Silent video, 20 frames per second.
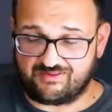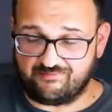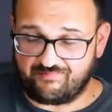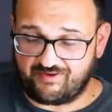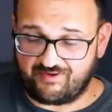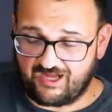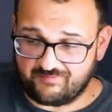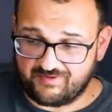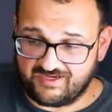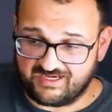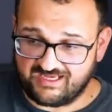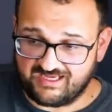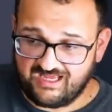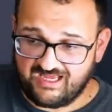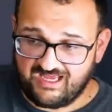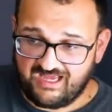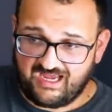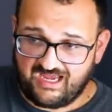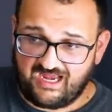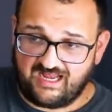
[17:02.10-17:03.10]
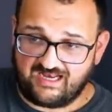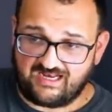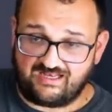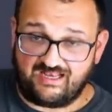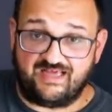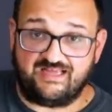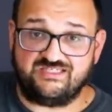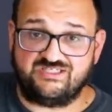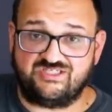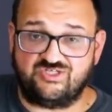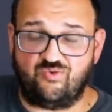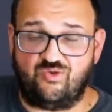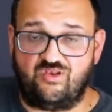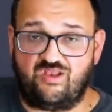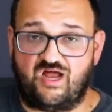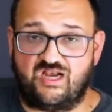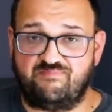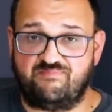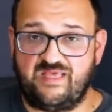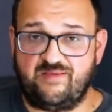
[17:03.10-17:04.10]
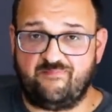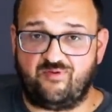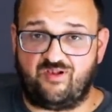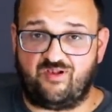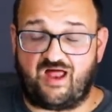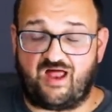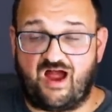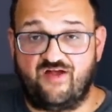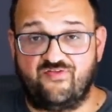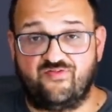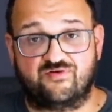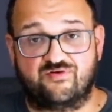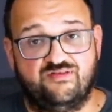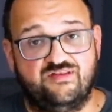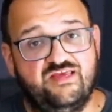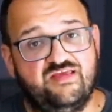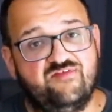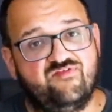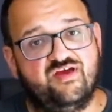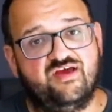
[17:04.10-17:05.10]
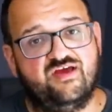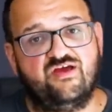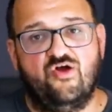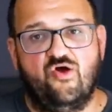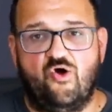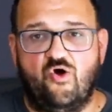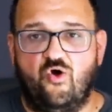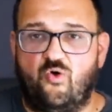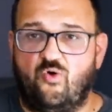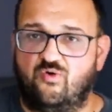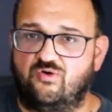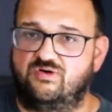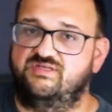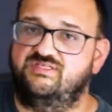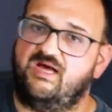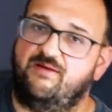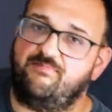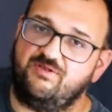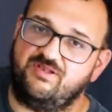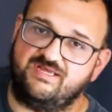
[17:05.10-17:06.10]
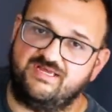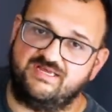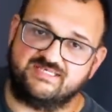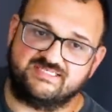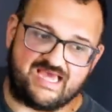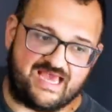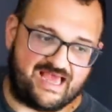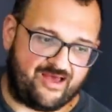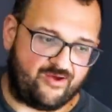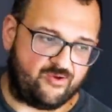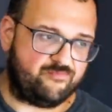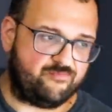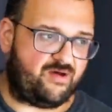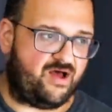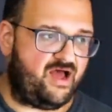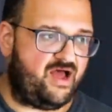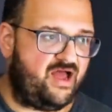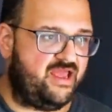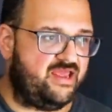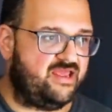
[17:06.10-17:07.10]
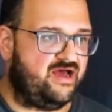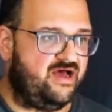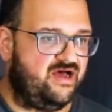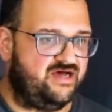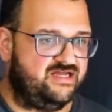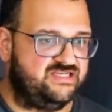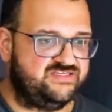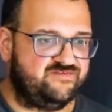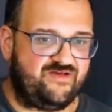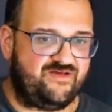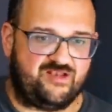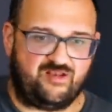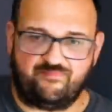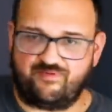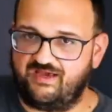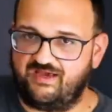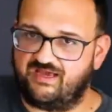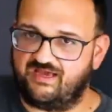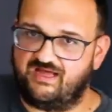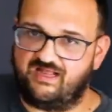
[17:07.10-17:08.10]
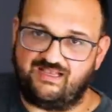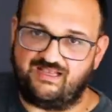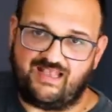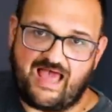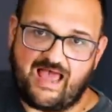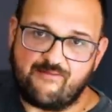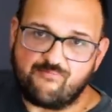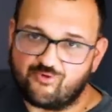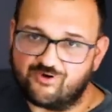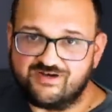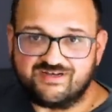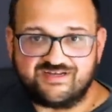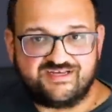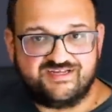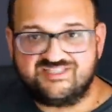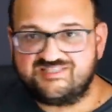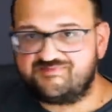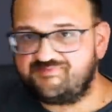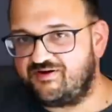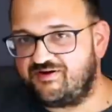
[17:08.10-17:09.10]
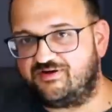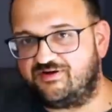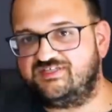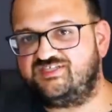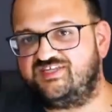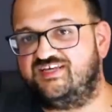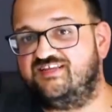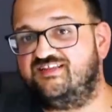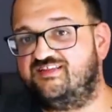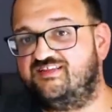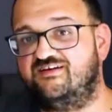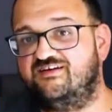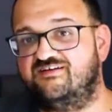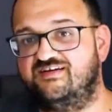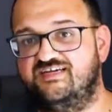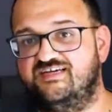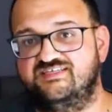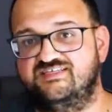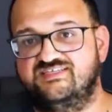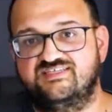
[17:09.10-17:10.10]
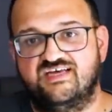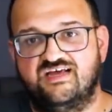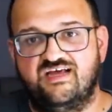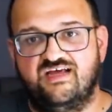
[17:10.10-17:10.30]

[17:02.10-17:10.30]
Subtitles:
the bombing, and led to a lot of people either leaving or doubling down by developing elaborate conspiracy theories